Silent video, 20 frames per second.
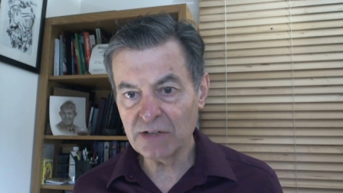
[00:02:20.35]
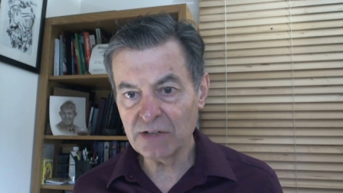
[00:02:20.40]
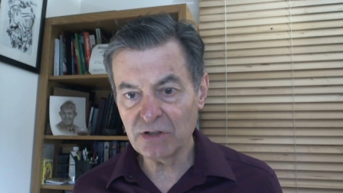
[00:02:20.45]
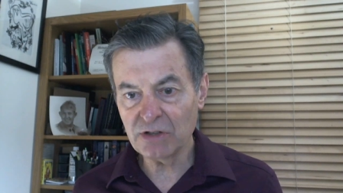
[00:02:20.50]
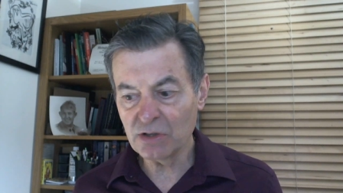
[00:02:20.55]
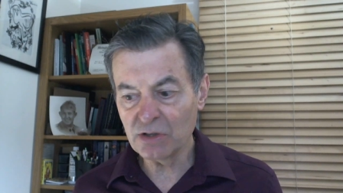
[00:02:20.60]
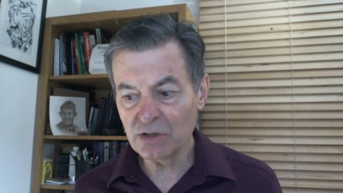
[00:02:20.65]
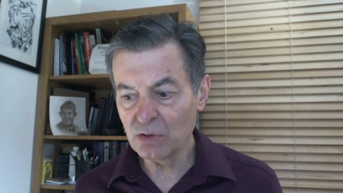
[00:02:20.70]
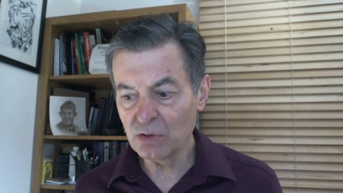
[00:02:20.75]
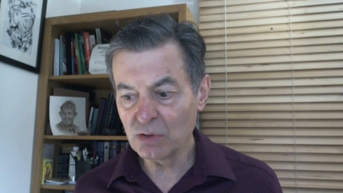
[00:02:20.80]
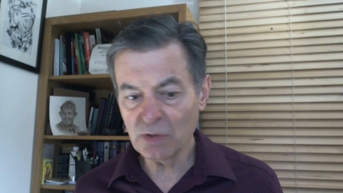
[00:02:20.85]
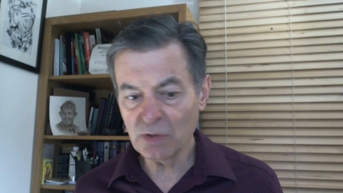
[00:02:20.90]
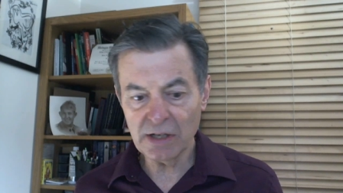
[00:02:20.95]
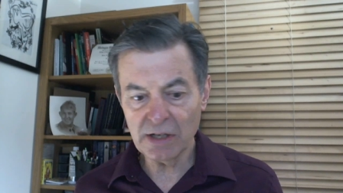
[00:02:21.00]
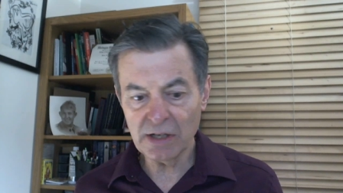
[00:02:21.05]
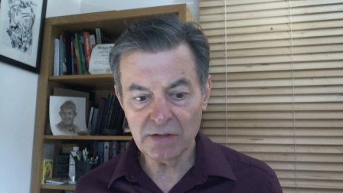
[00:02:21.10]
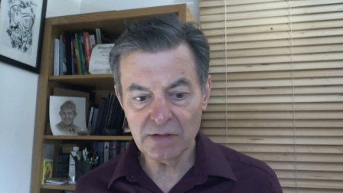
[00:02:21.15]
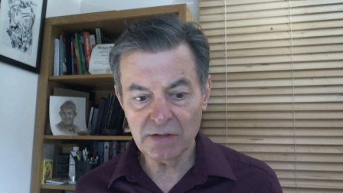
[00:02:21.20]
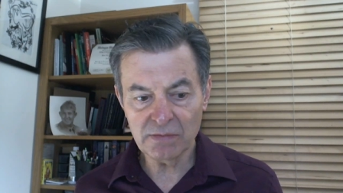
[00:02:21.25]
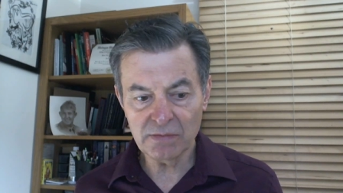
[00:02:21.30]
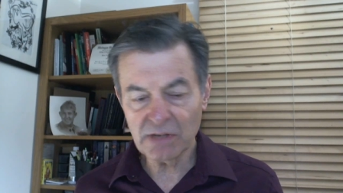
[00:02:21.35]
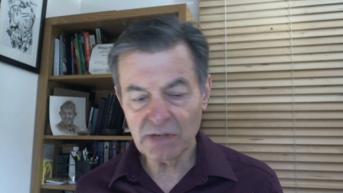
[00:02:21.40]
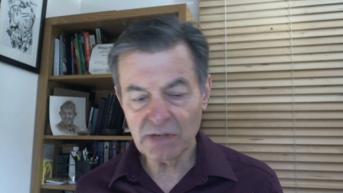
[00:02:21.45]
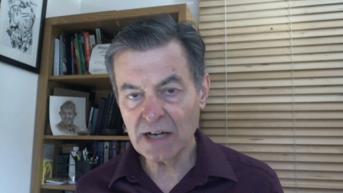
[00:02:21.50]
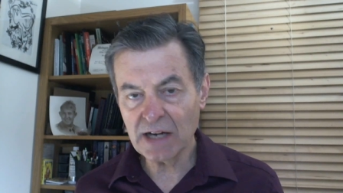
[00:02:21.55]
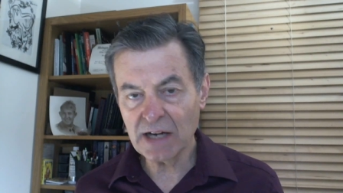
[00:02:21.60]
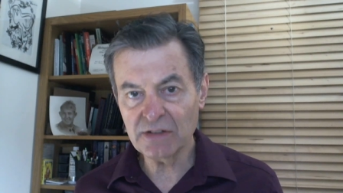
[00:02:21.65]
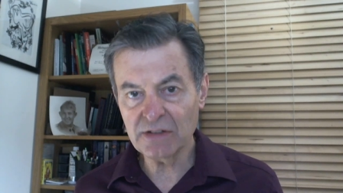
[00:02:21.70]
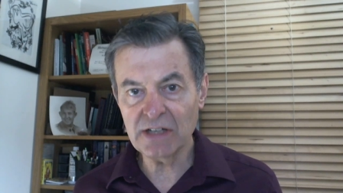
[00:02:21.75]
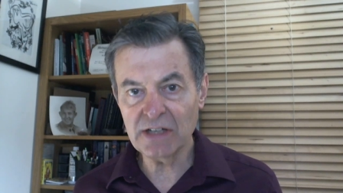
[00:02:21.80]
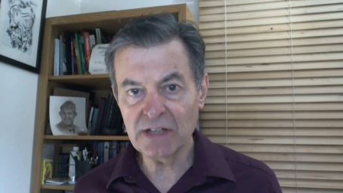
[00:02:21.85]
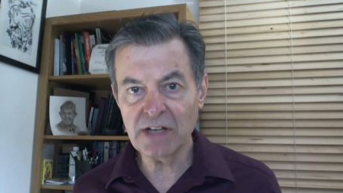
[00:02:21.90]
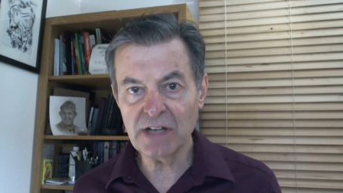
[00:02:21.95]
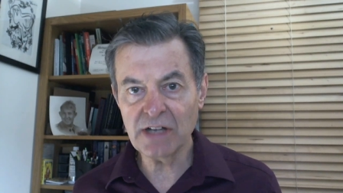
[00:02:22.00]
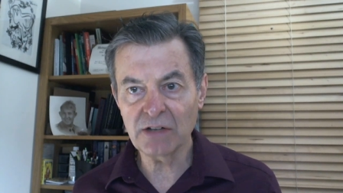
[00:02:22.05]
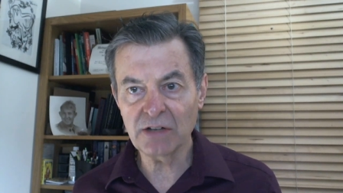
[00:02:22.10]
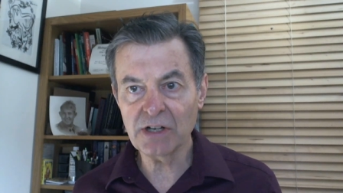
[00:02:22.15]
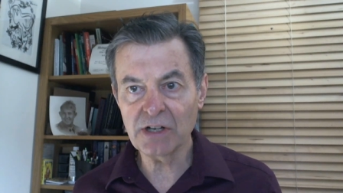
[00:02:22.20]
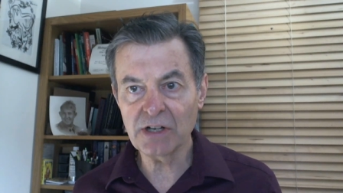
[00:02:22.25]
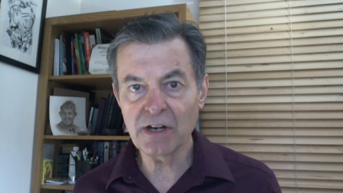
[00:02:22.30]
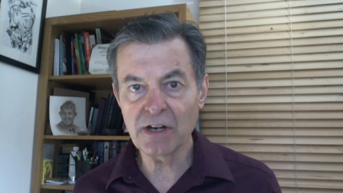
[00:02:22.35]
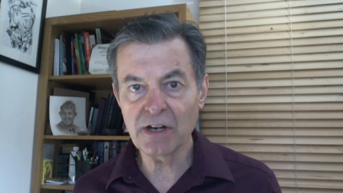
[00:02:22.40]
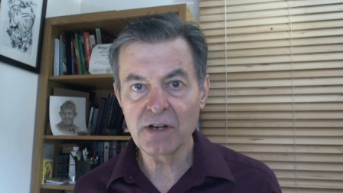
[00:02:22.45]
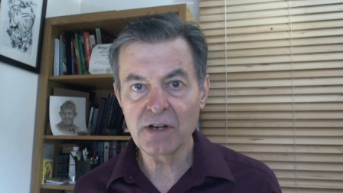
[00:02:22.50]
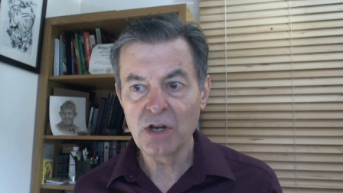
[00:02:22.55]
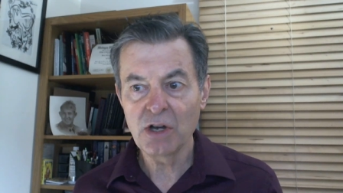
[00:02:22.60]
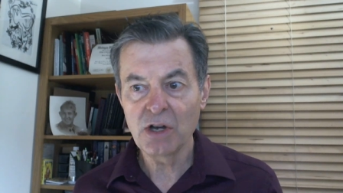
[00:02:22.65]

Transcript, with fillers: to you in kind of detail here